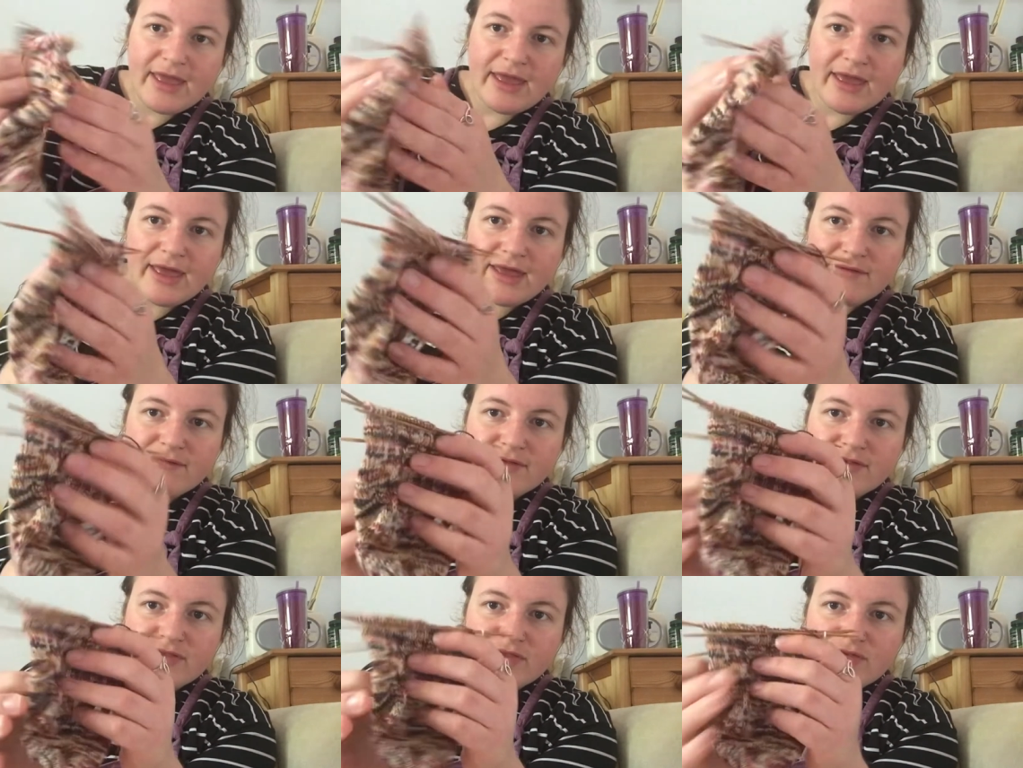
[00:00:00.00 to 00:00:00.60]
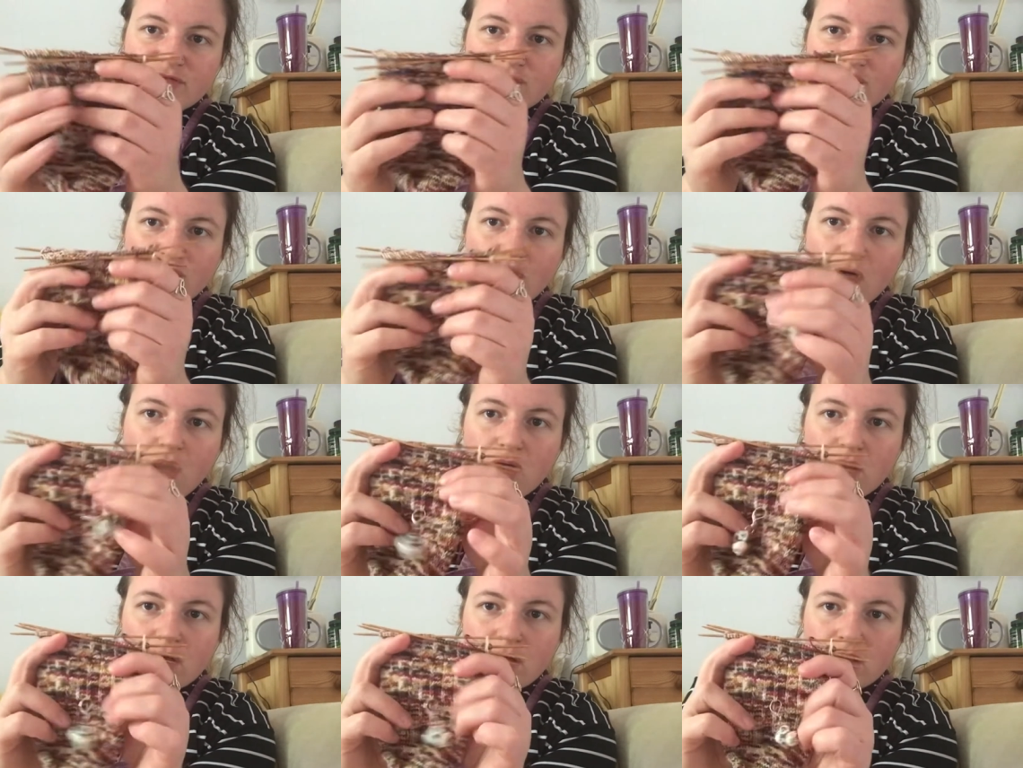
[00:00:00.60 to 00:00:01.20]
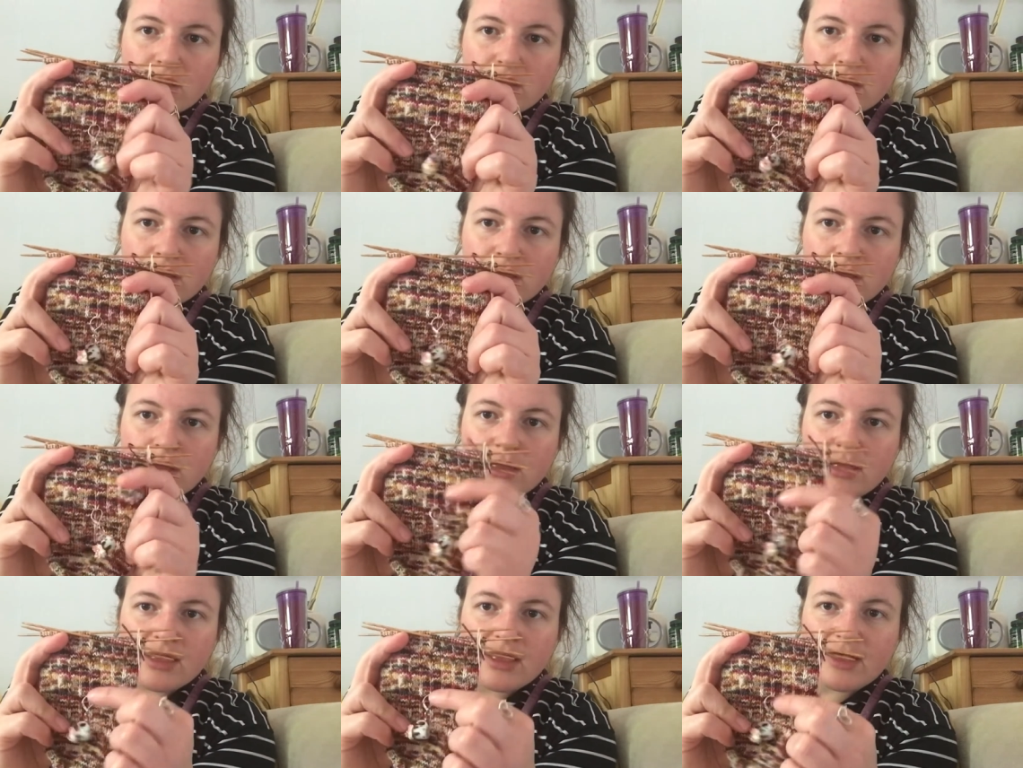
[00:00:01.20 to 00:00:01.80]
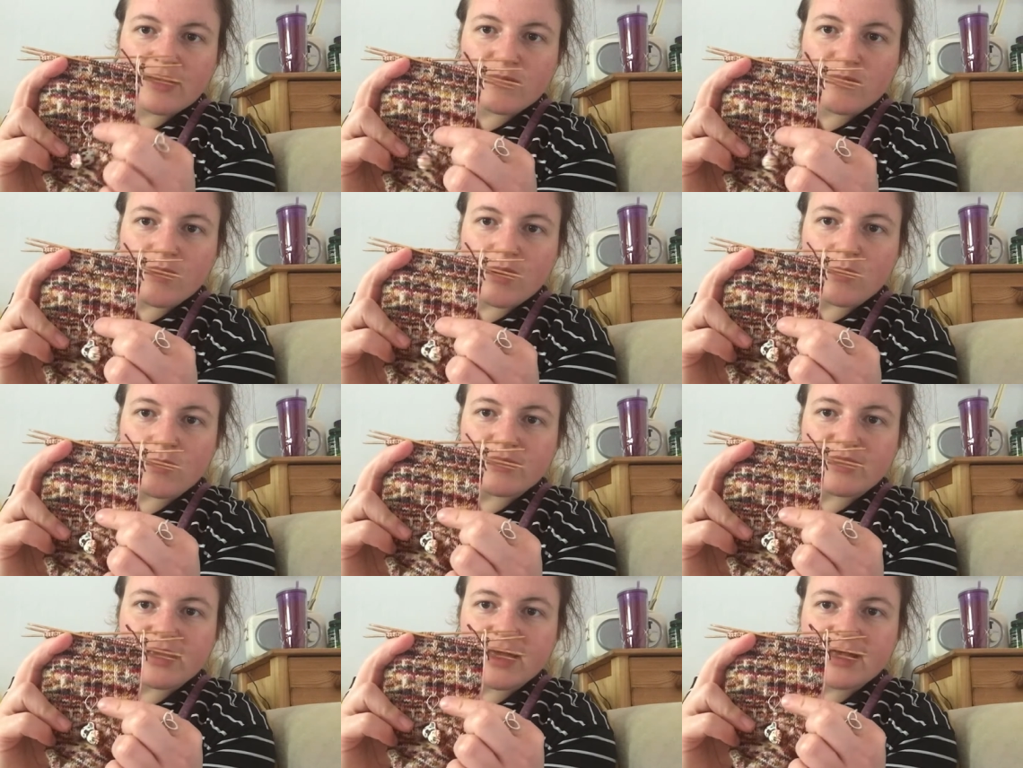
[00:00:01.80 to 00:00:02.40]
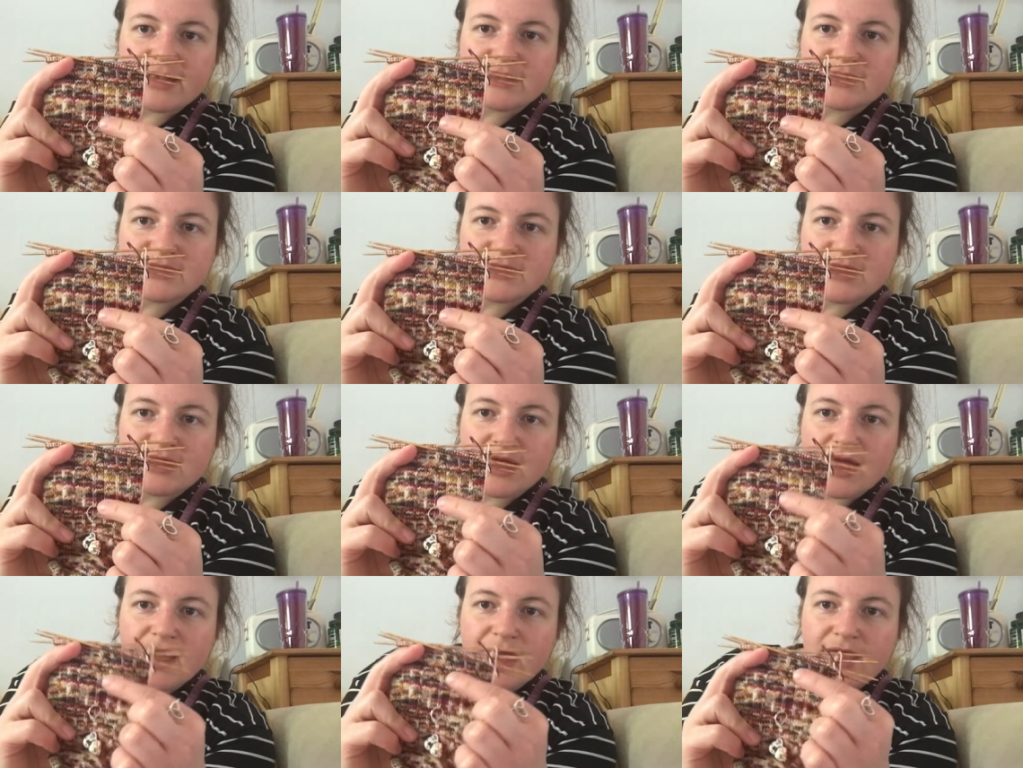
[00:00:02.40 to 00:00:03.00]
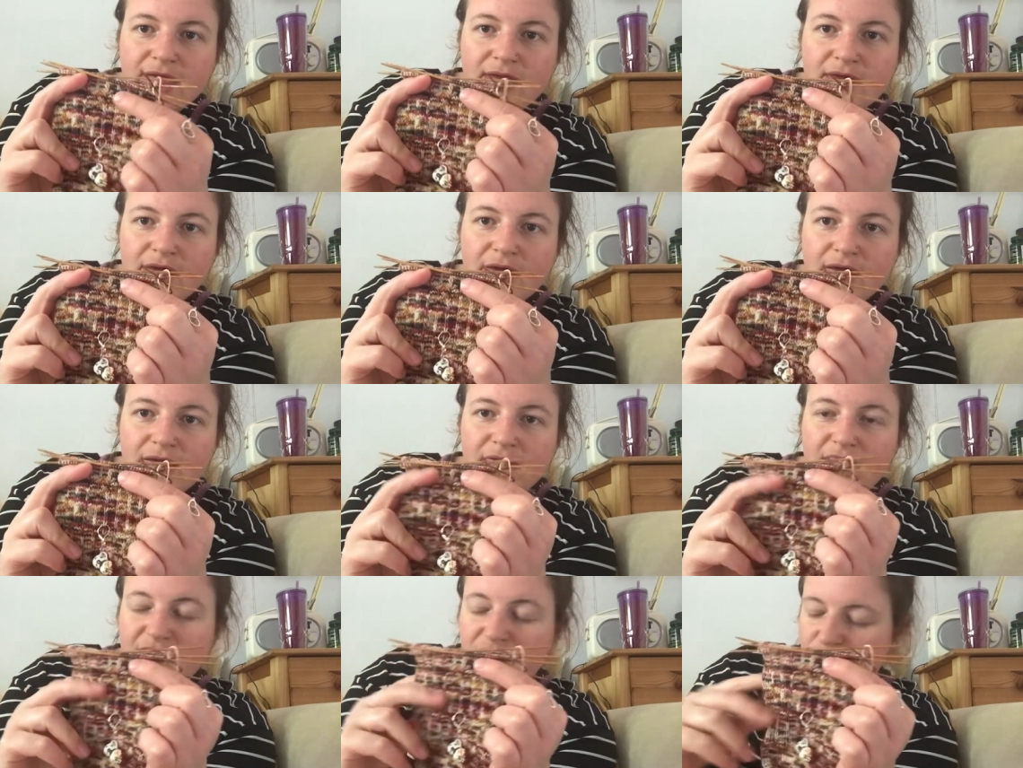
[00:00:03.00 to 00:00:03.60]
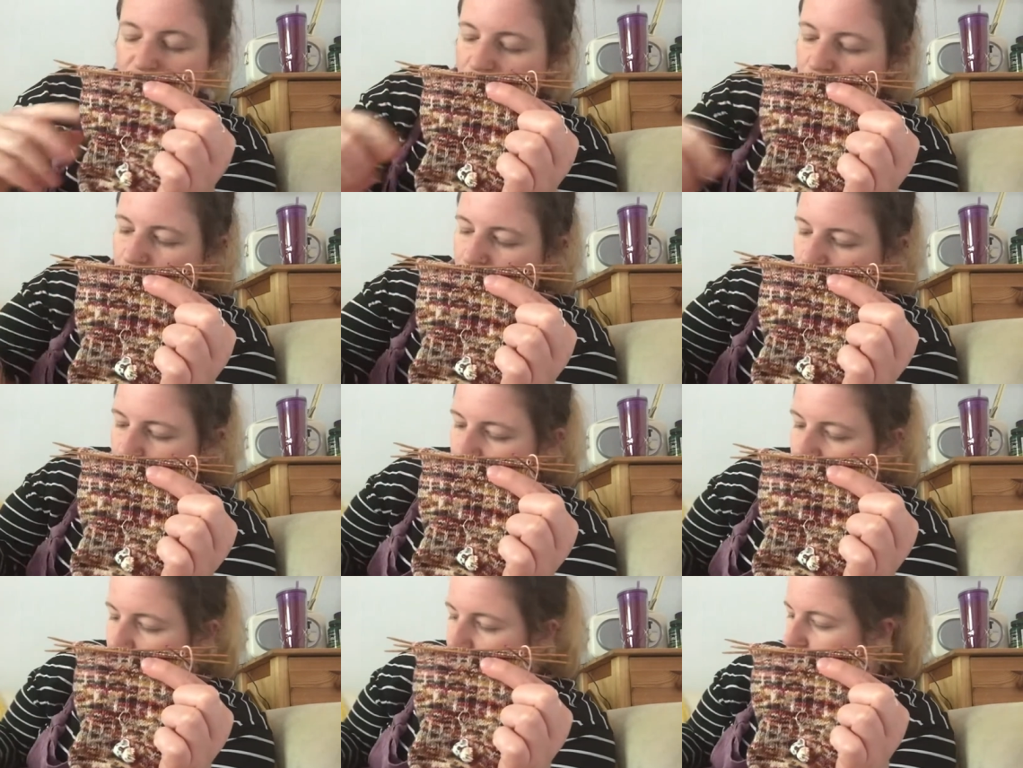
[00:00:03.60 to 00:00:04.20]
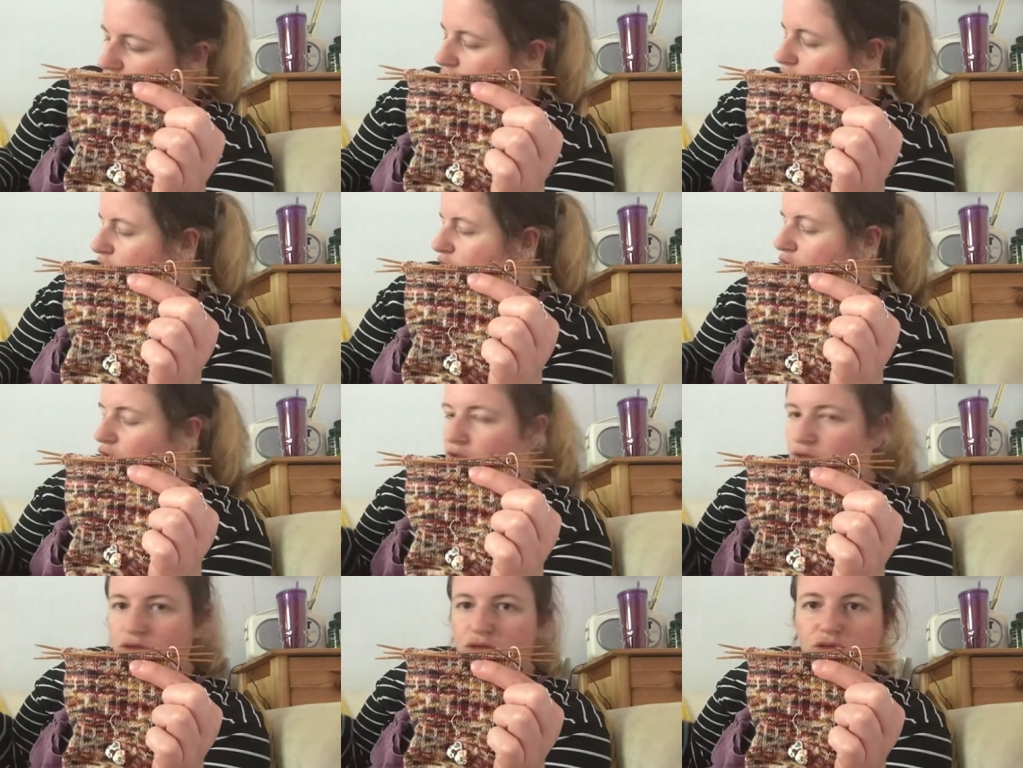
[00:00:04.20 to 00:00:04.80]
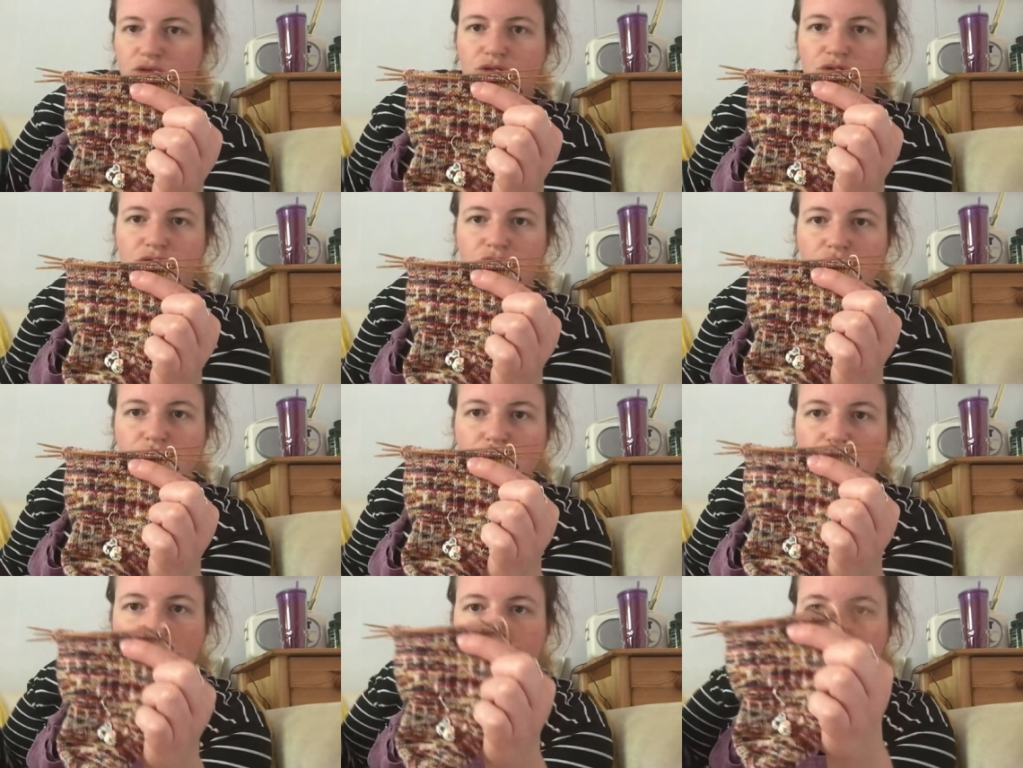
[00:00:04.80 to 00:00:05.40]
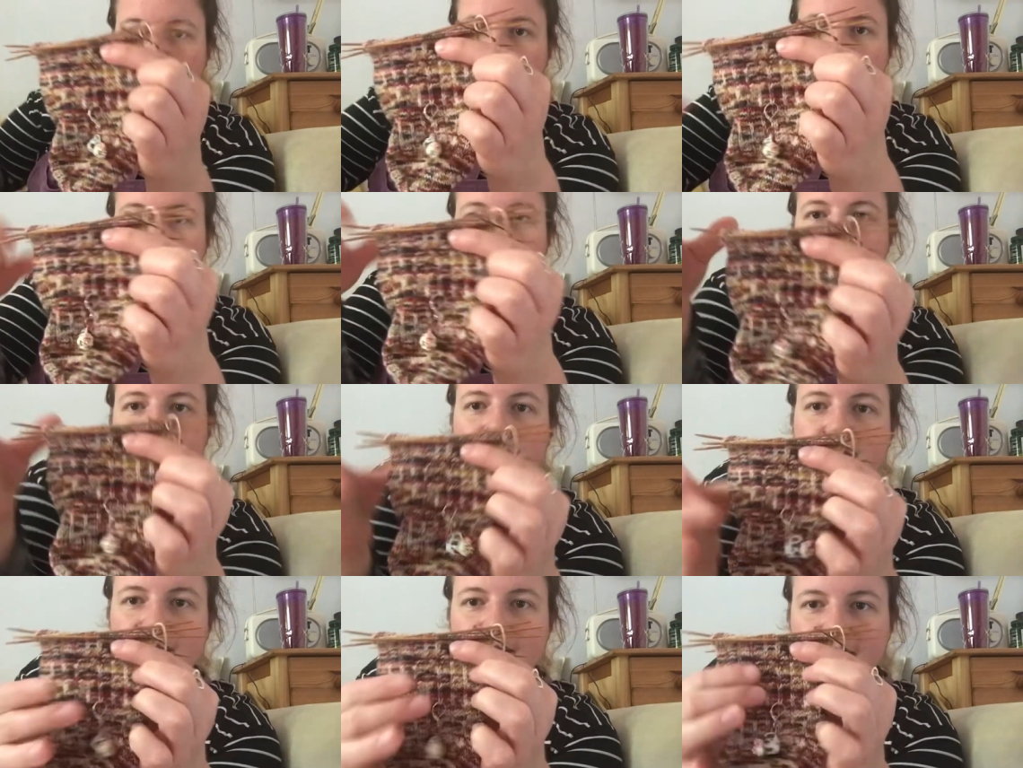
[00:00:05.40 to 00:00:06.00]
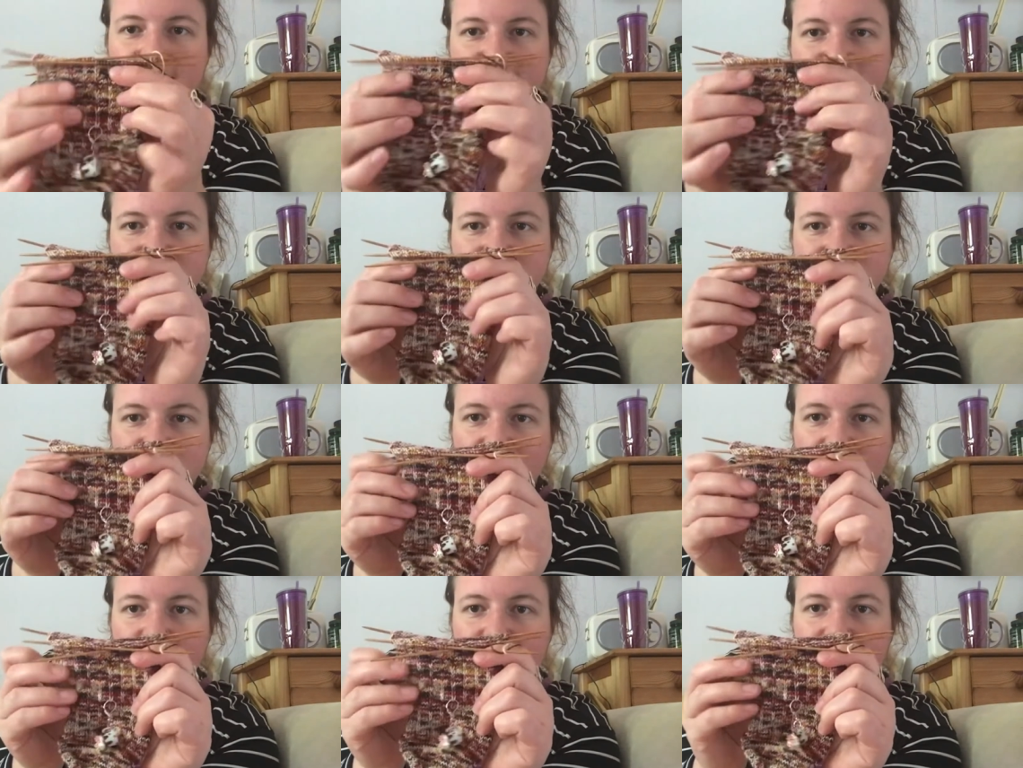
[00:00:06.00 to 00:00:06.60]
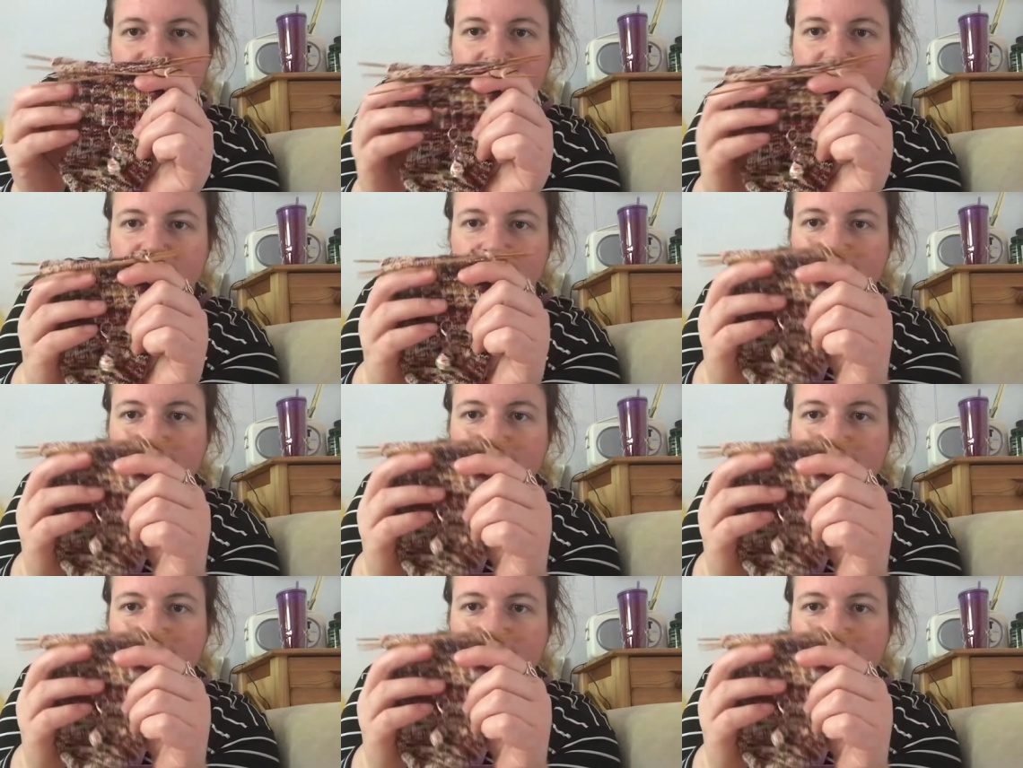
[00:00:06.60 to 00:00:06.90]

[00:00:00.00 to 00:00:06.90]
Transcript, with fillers: Here is the sock where I was yesterday. I had a good, good run on it yesterday.